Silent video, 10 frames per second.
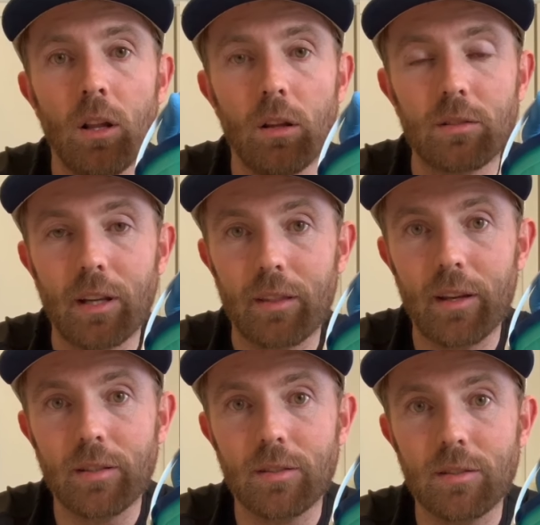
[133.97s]
Looks like
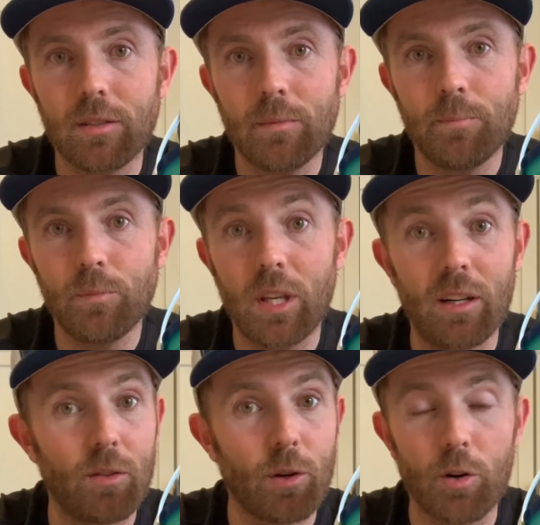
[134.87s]
this. Get
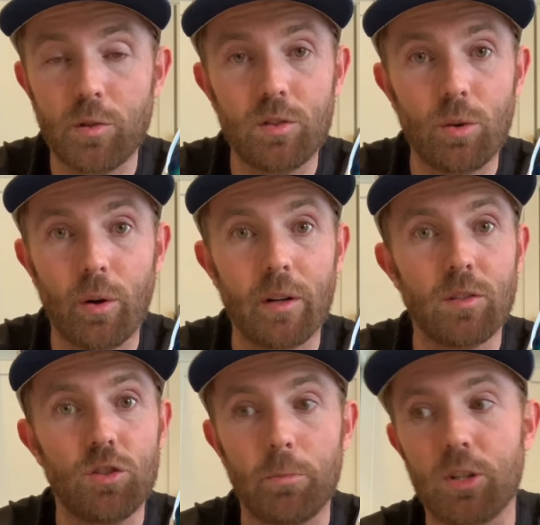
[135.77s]
it at the grocery store, super